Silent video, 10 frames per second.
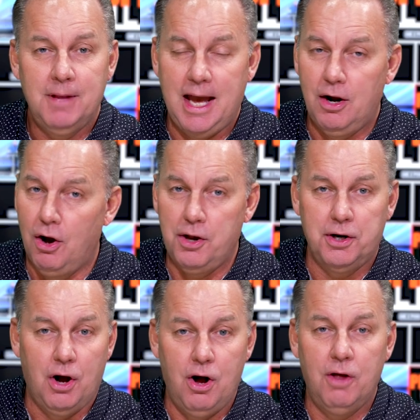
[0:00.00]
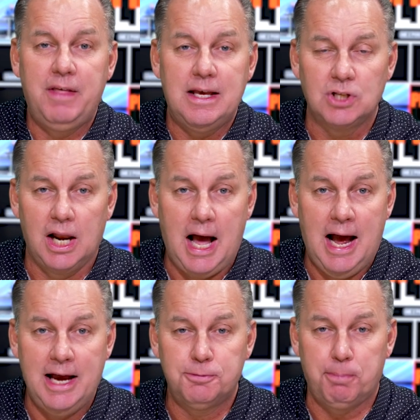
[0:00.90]
and on these
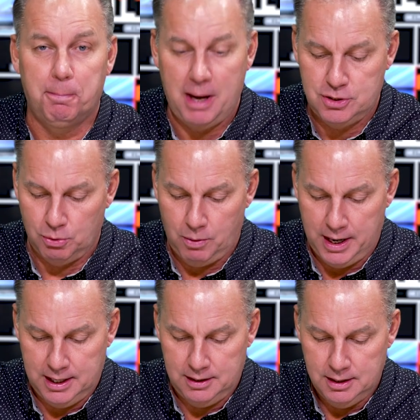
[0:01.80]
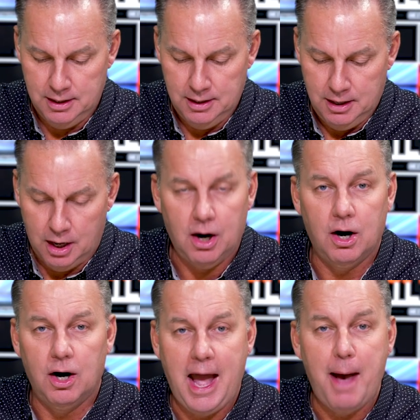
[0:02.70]
lies perpetuated
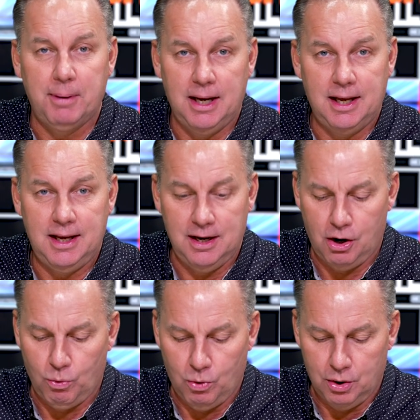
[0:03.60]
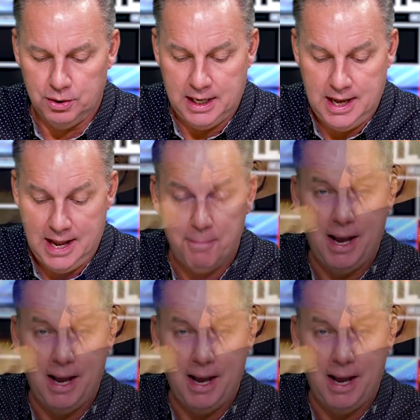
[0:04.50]
are happening in our world today. How